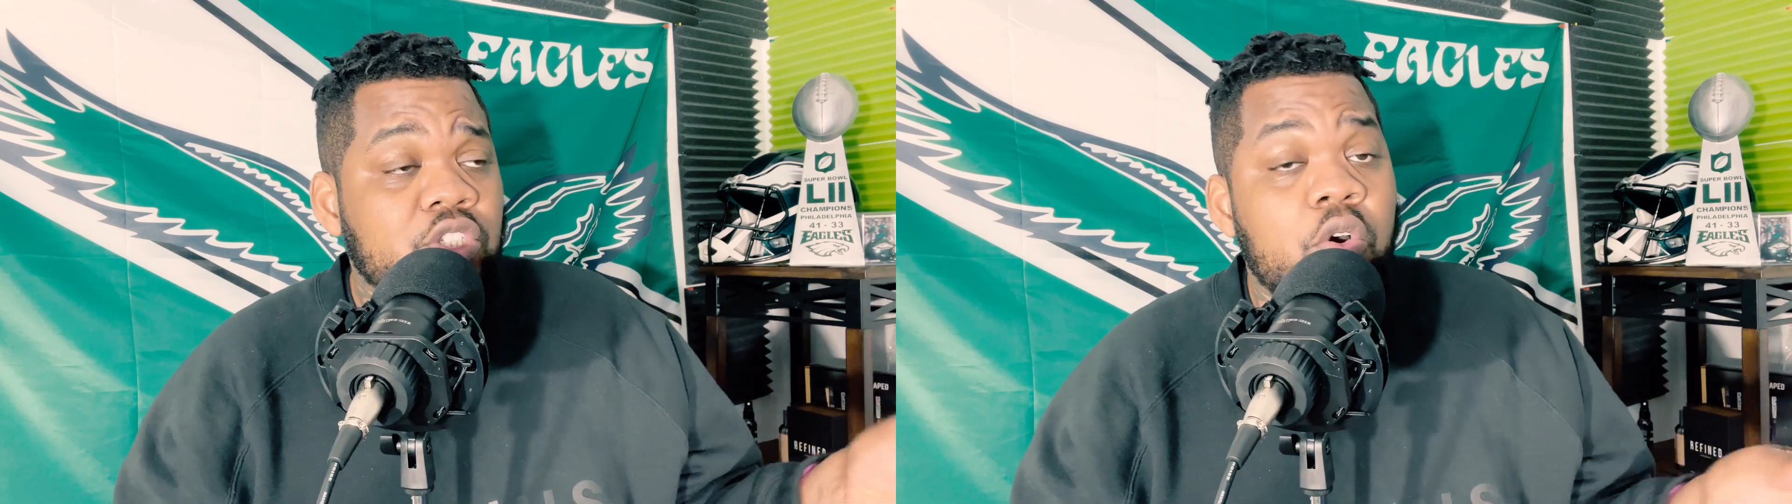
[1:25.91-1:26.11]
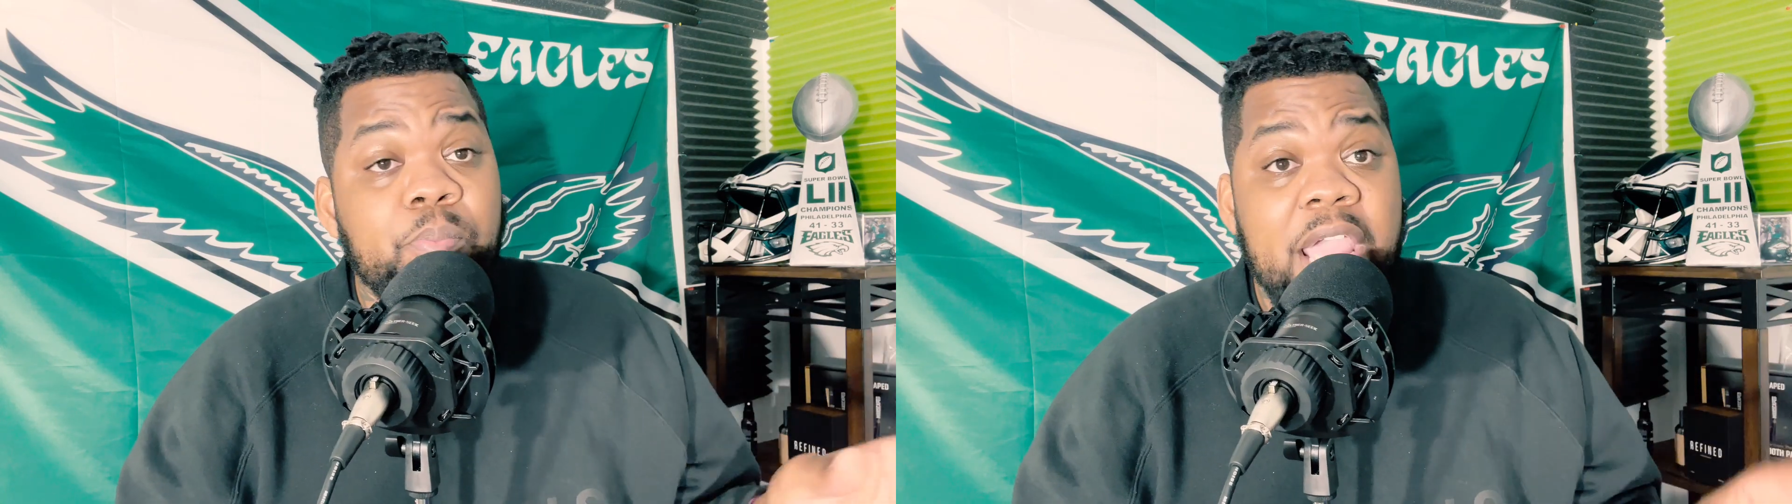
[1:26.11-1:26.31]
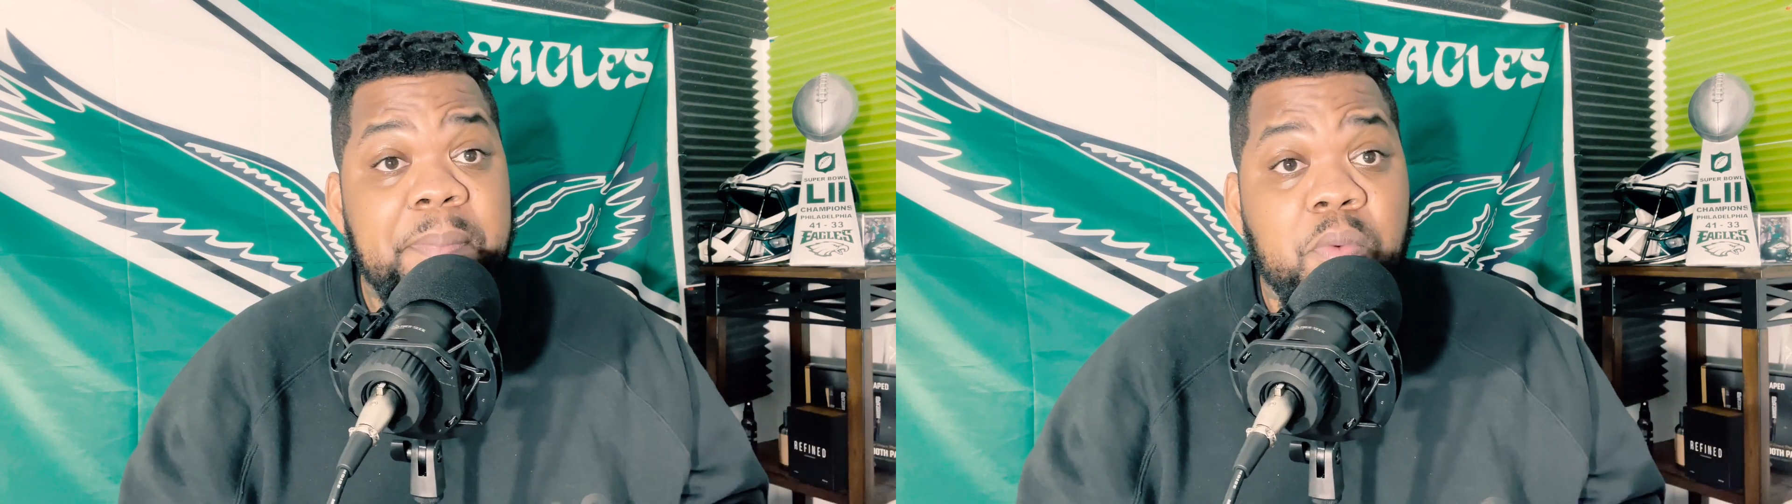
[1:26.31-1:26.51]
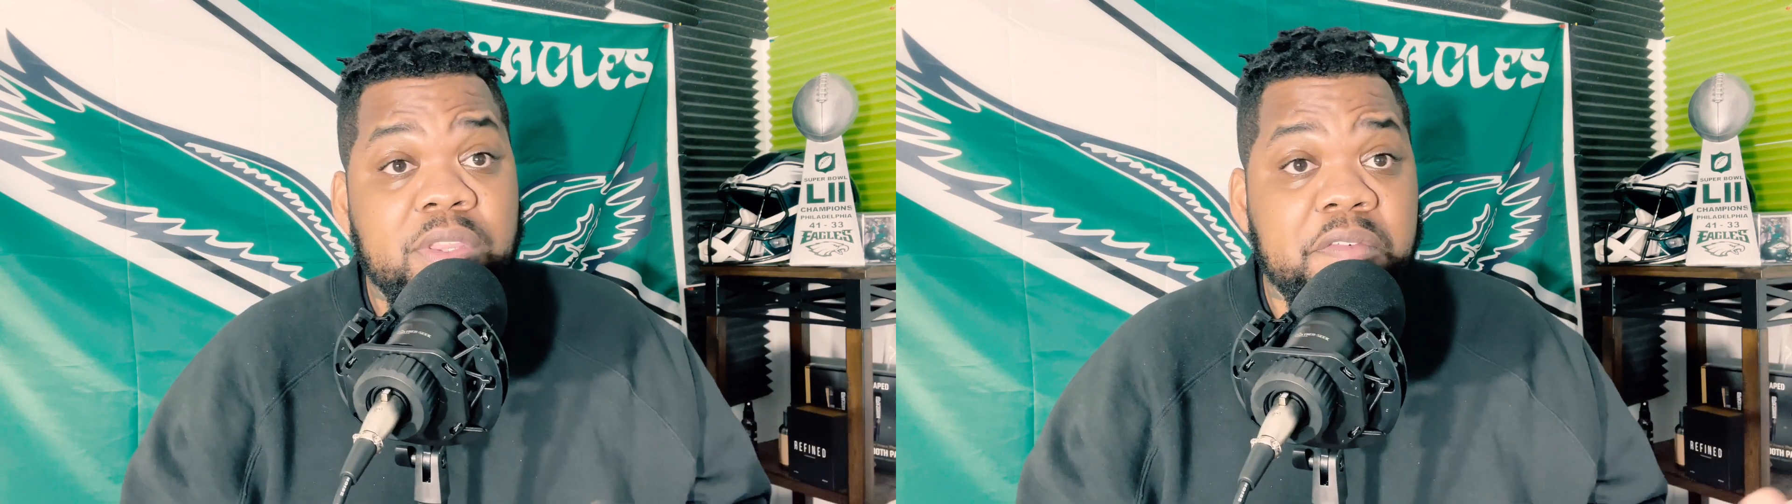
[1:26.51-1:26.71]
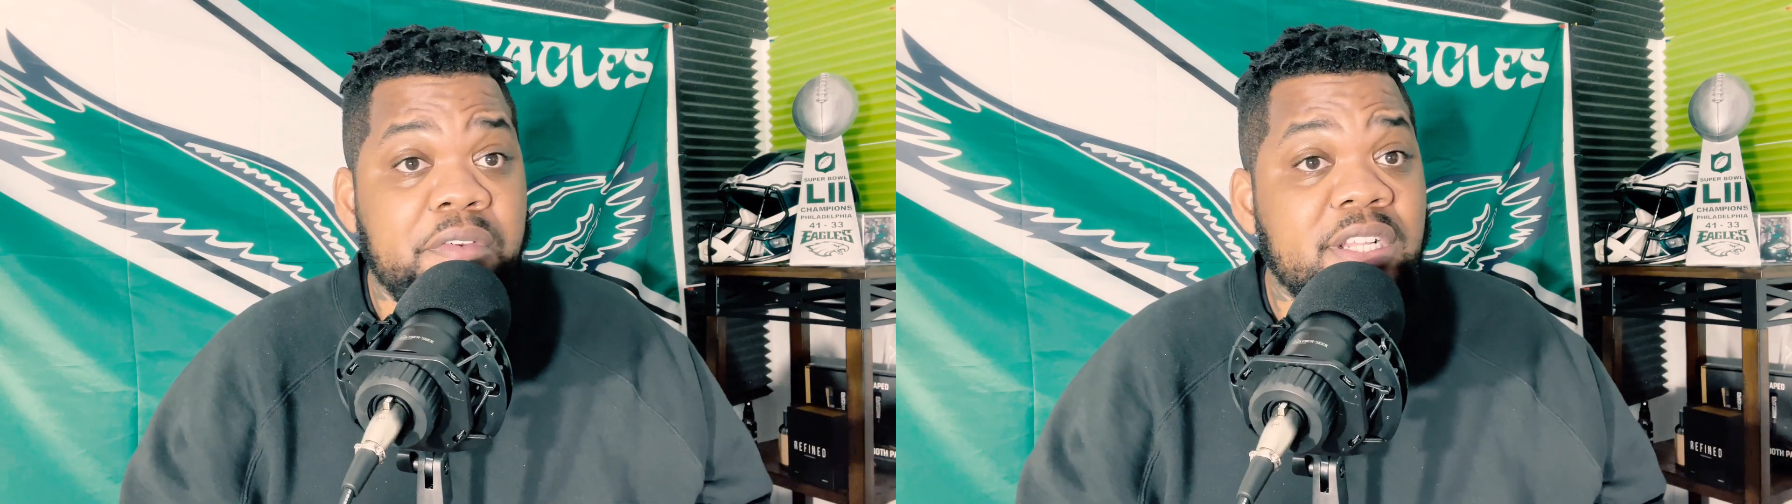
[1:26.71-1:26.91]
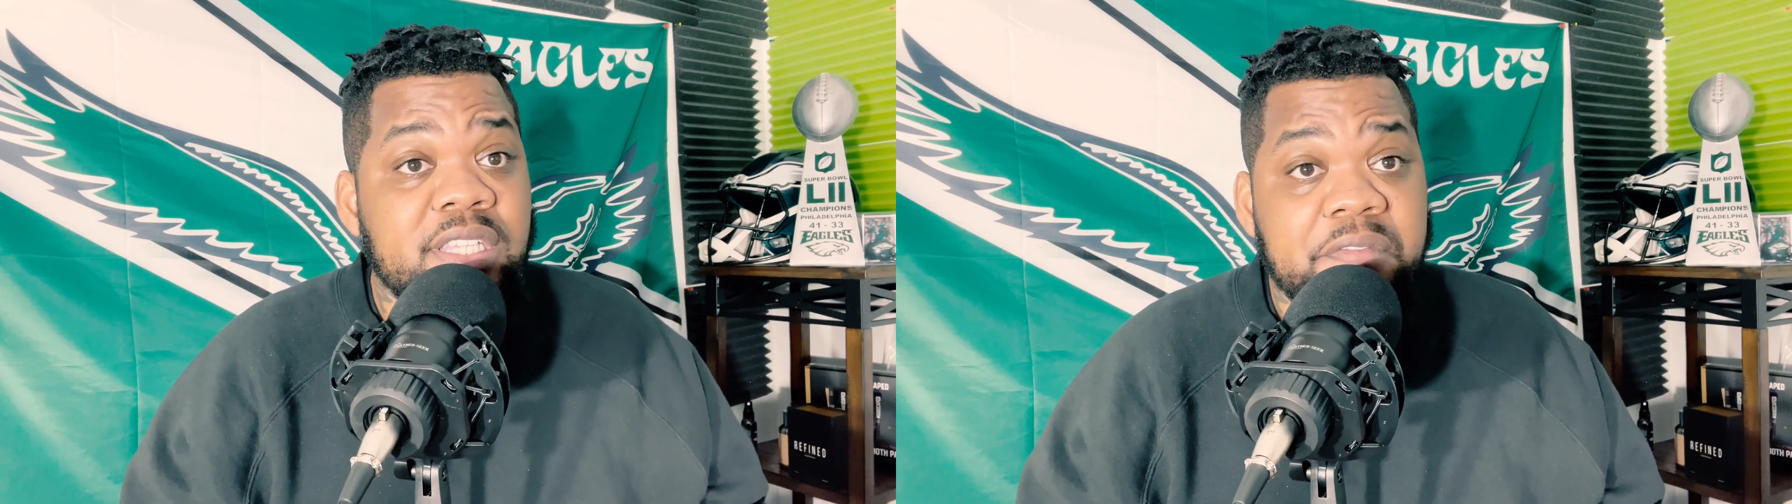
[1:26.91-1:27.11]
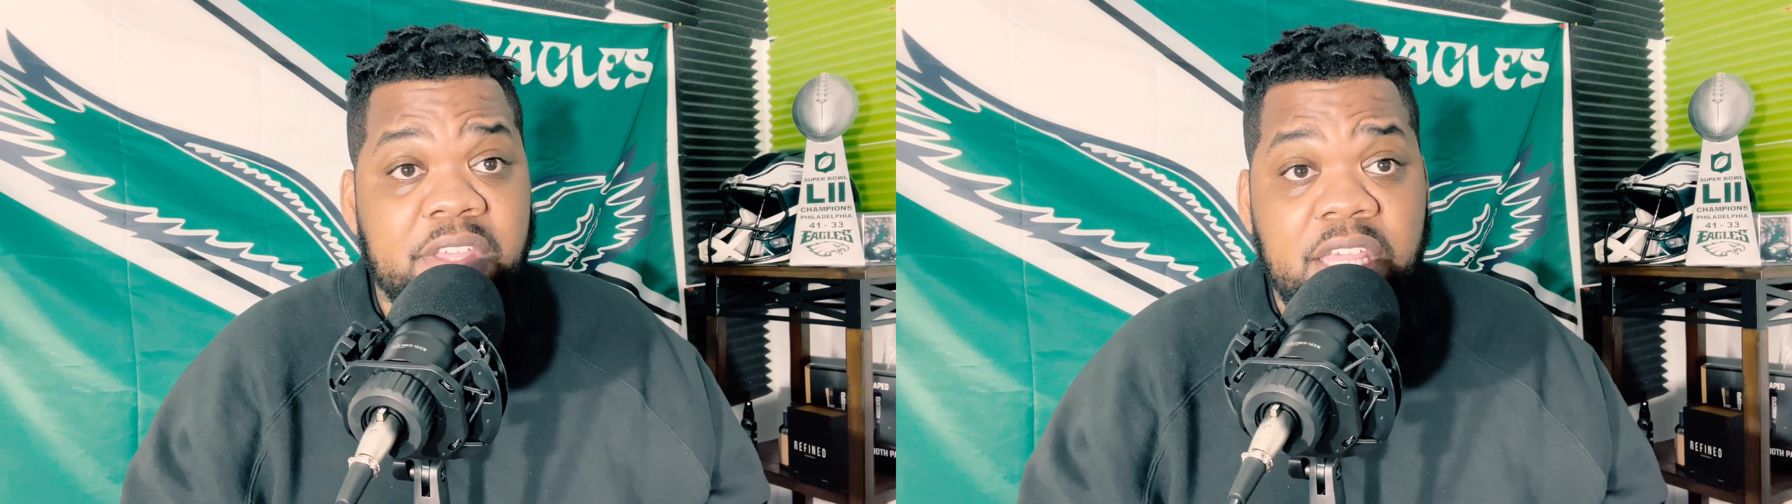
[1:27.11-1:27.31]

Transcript: on paper with the Philadelphia